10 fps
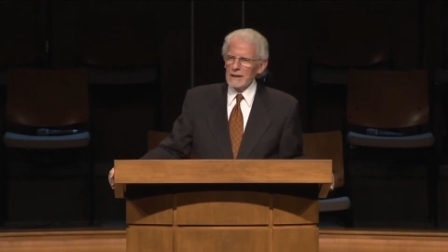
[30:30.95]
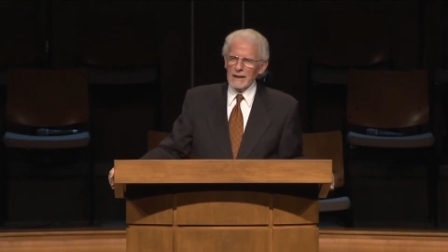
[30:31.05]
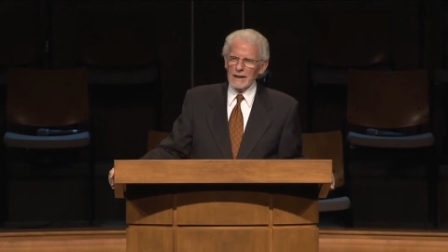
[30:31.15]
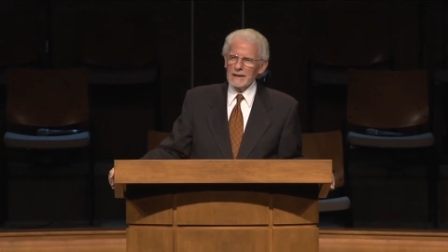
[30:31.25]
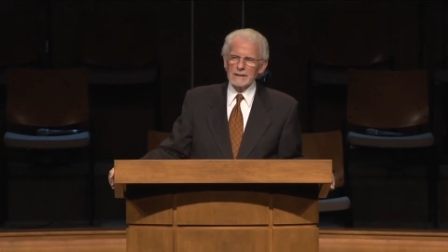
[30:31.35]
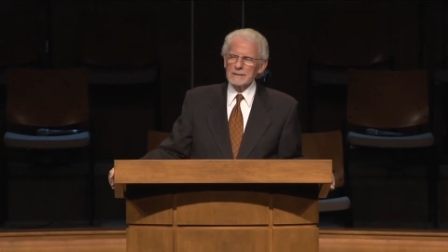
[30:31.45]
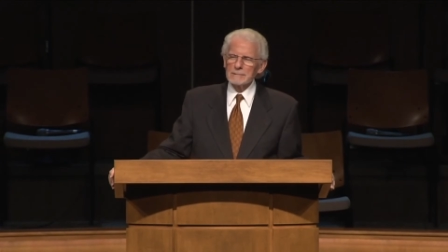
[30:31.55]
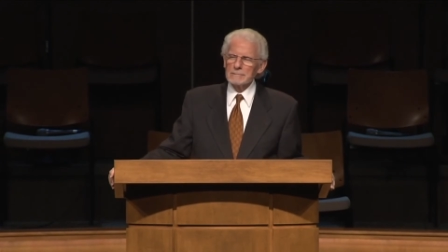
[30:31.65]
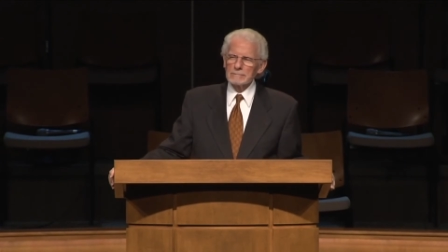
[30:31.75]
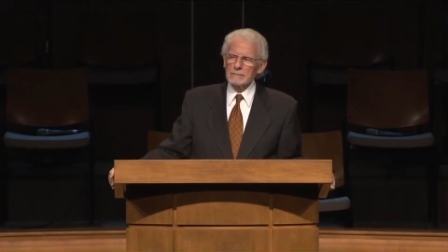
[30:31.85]
Uh,
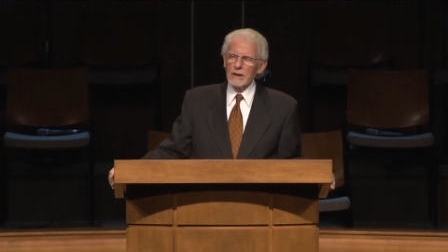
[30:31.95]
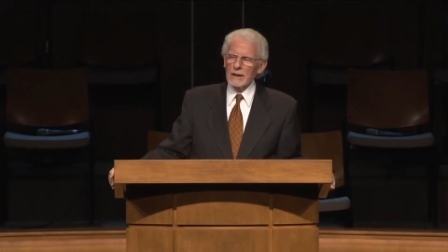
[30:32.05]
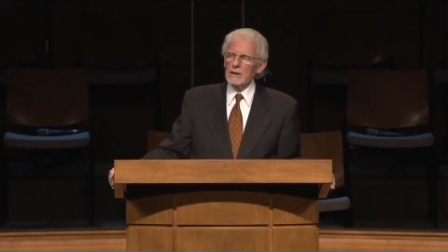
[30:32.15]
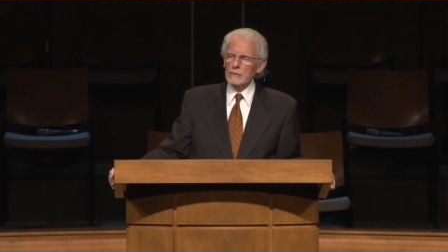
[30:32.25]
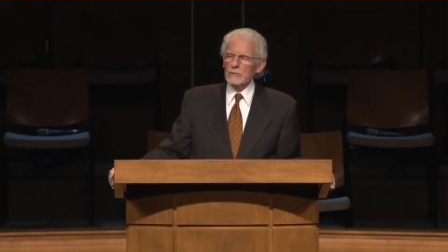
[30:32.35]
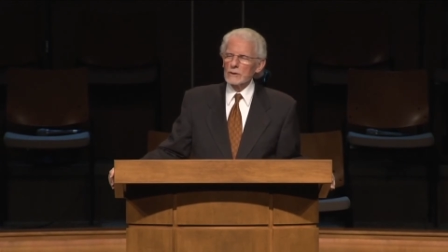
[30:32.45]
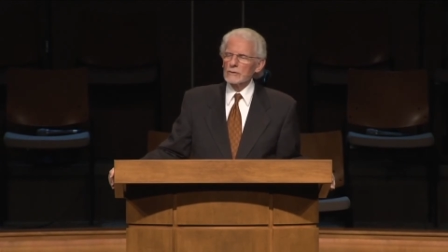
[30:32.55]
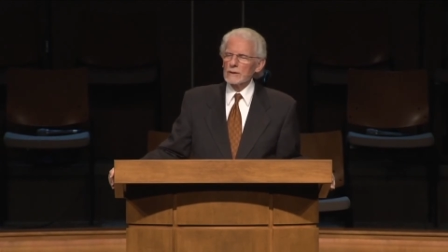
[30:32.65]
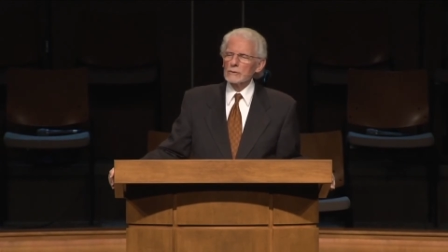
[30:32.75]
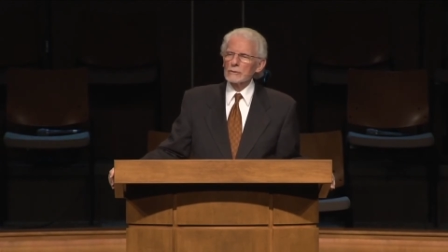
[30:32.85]

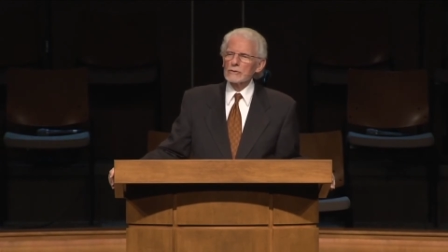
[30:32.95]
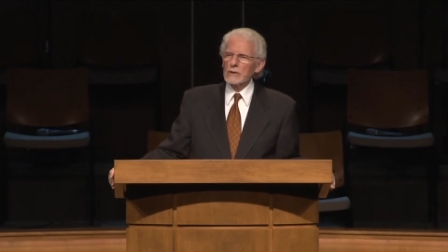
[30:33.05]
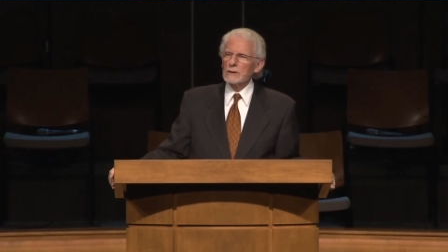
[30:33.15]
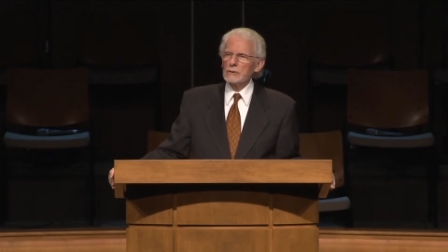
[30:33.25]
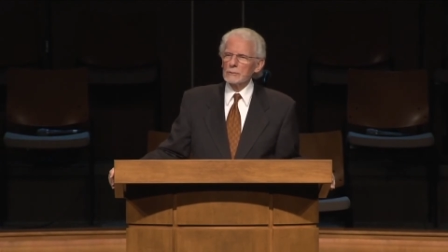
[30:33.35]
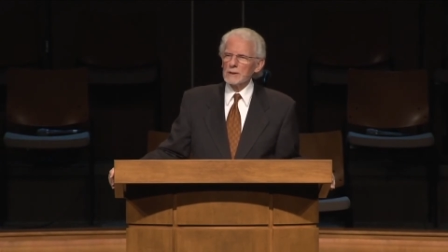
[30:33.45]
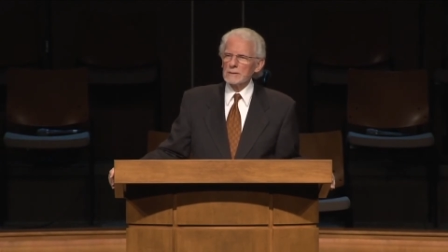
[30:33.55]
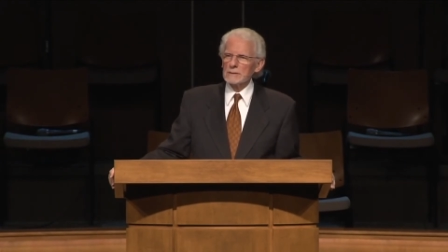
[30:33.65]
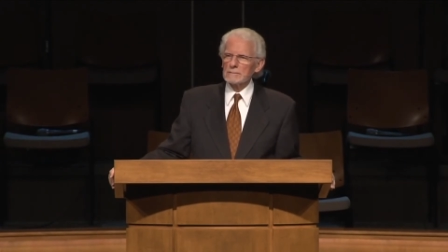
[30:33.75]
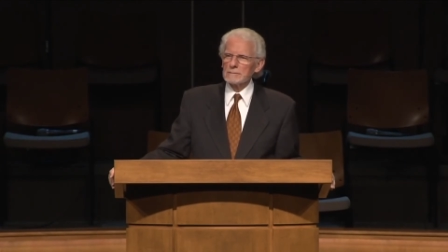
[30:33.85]
Israel's under judgment.